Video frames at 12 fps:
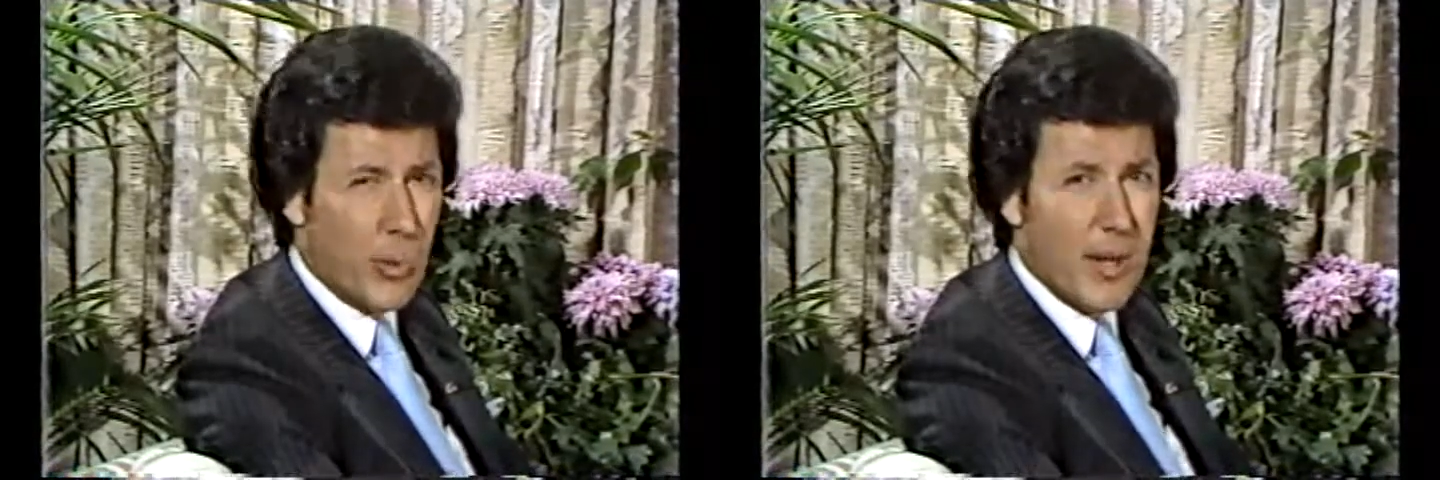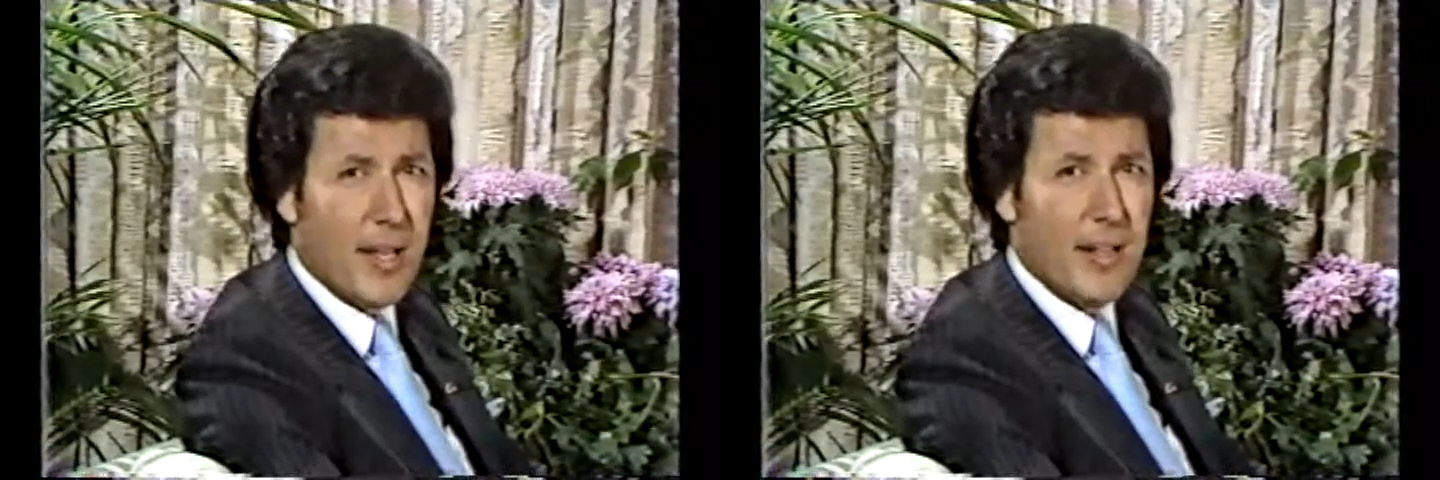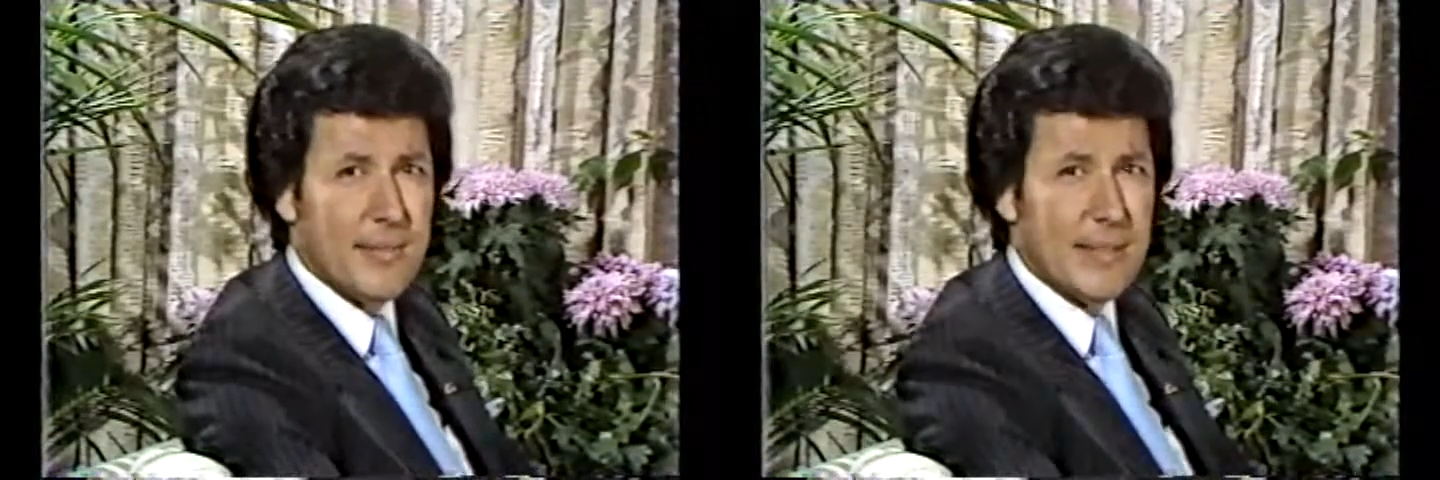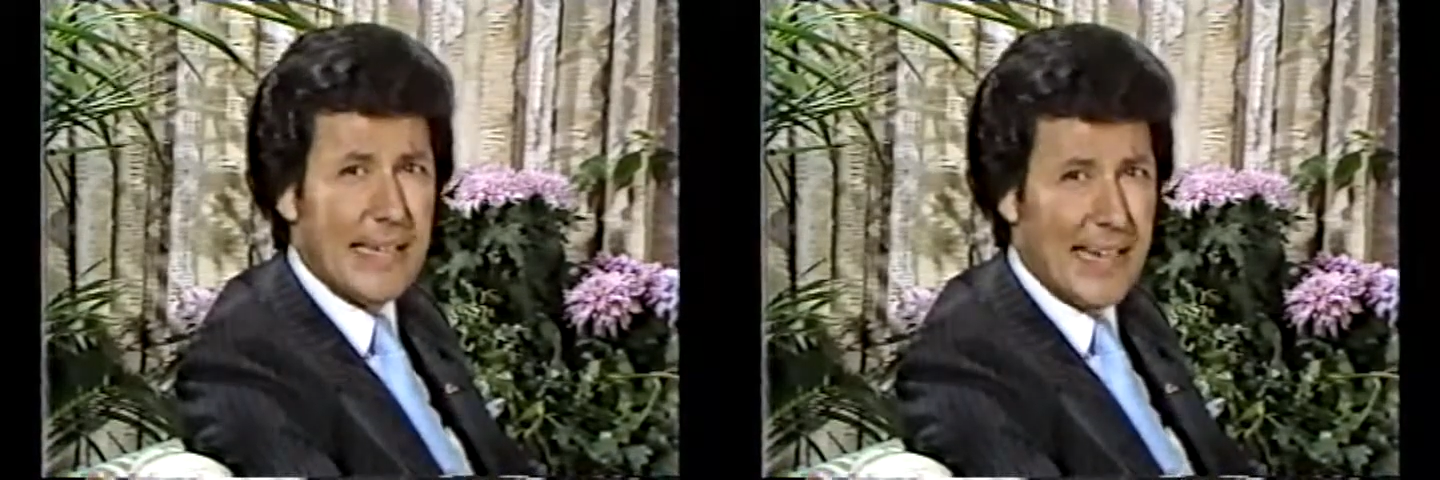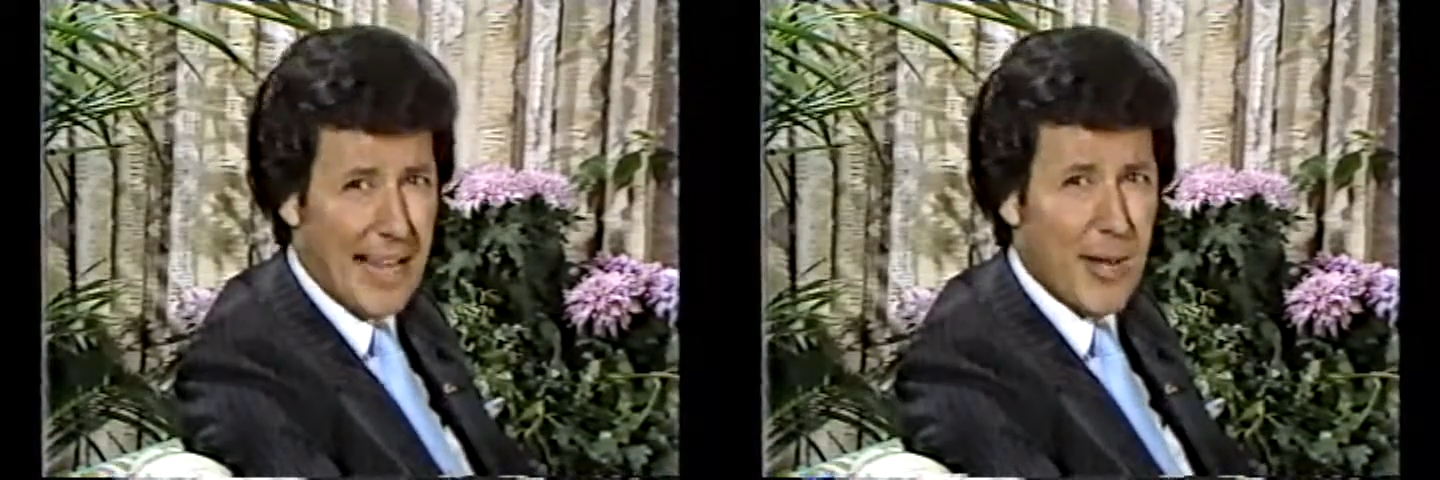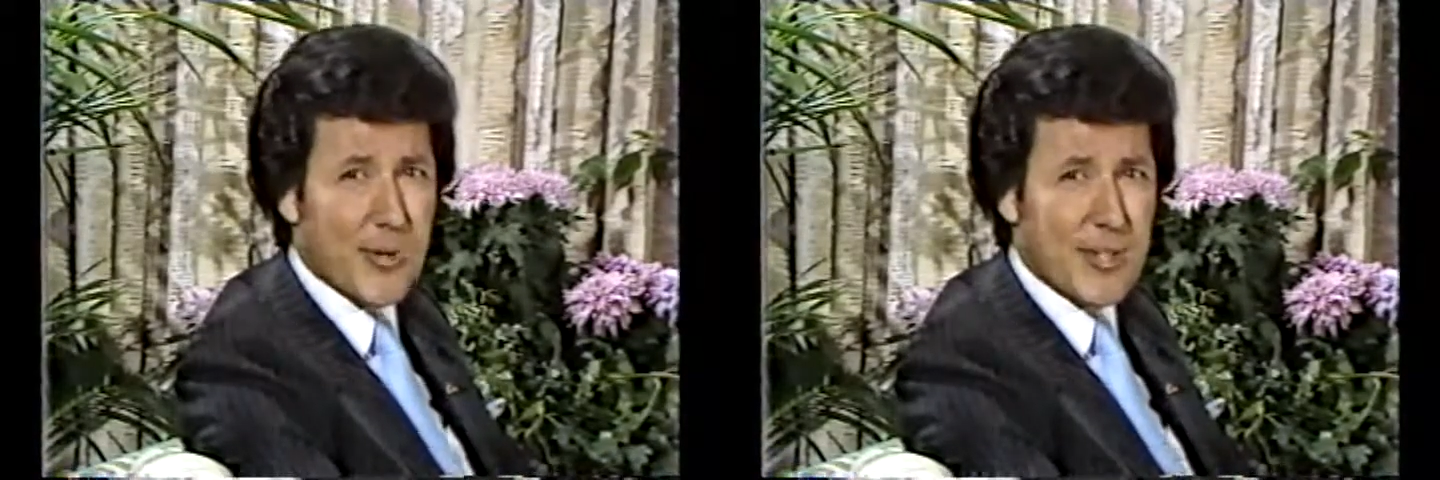swell
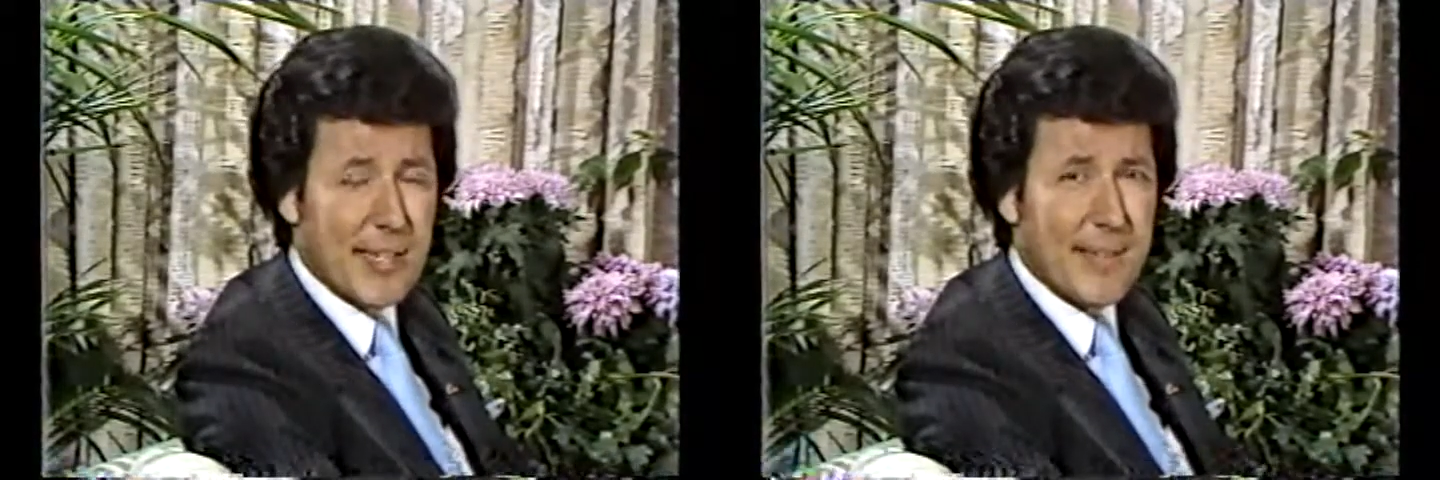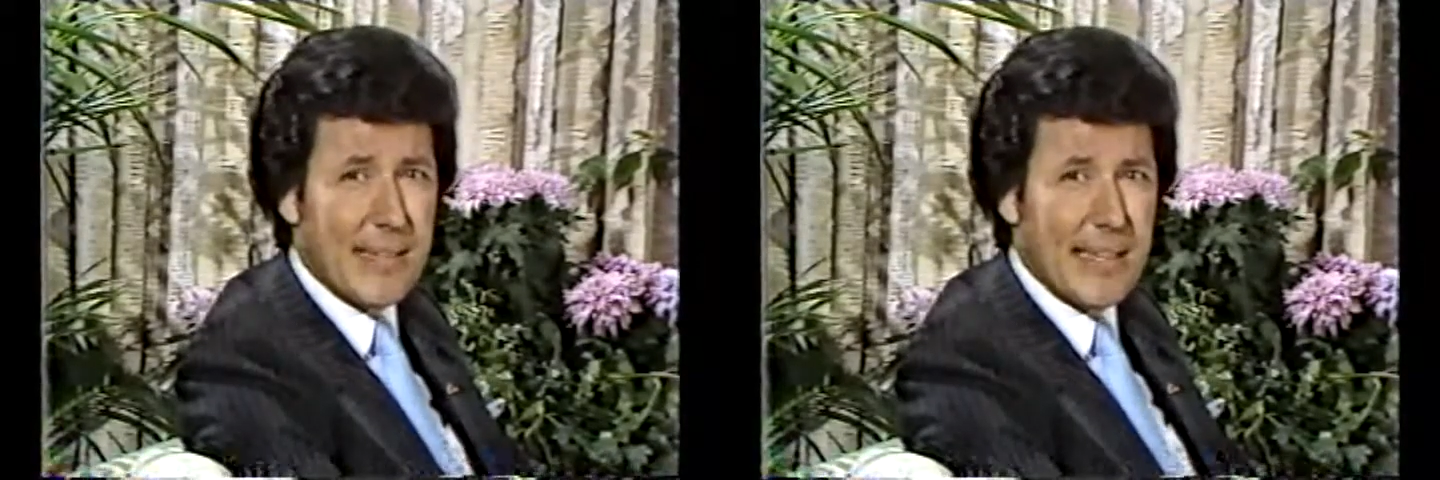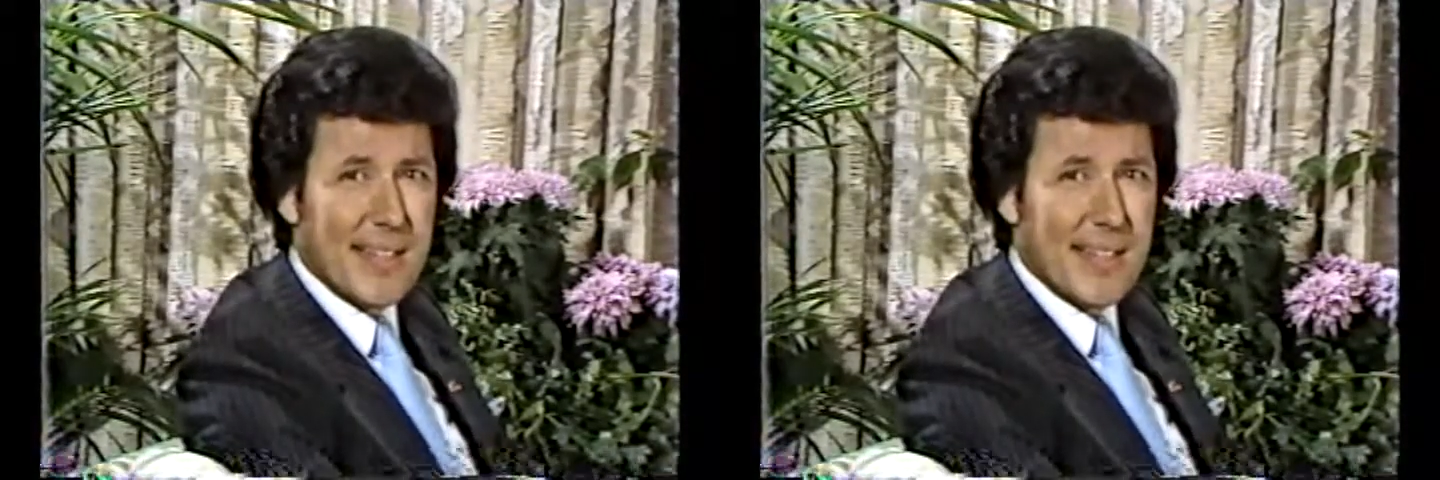and lousy.